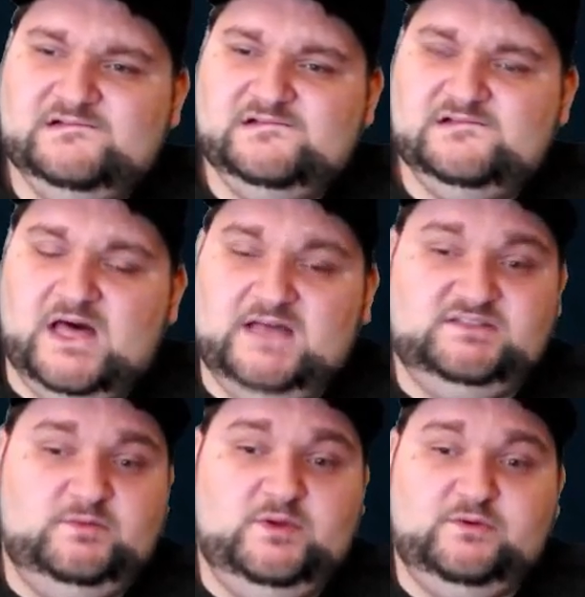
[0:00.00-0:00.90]
Honestly,
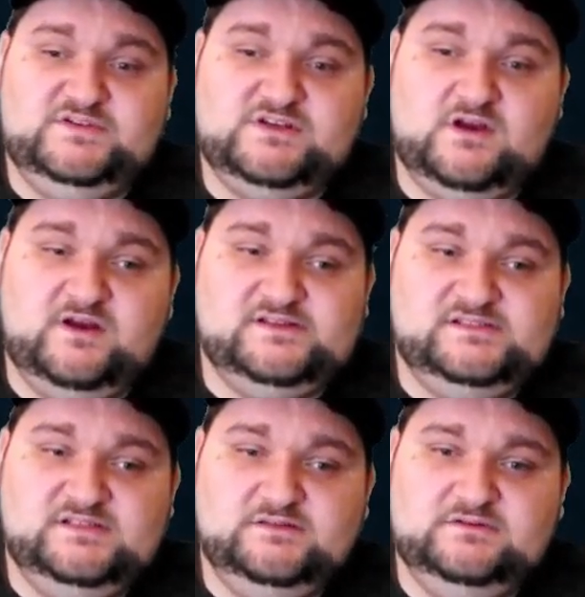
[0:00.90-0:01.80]
me with sharks
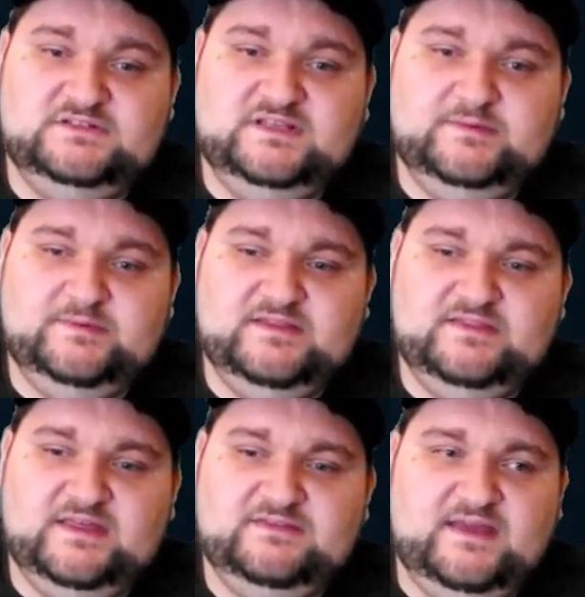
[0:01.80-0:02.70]
too in Deepkin.
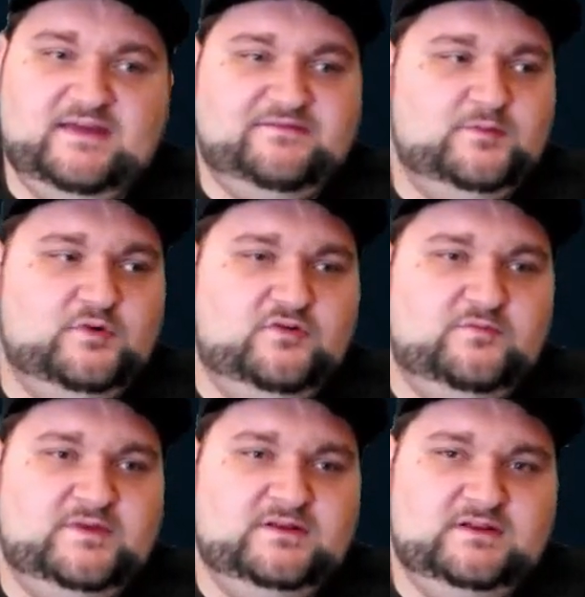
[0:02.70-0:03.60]
They have the
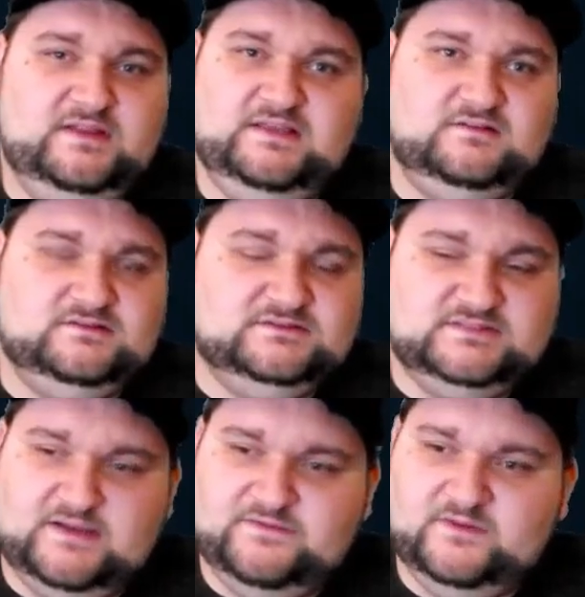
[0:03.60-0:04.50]
movement. Eels
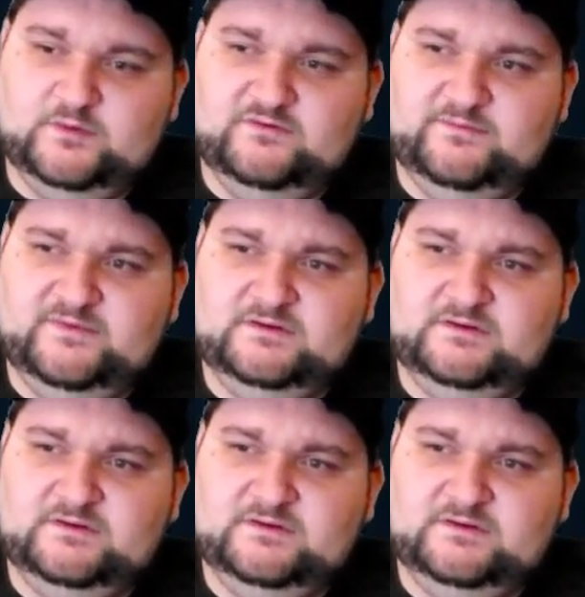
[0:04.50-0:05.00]
have the movement.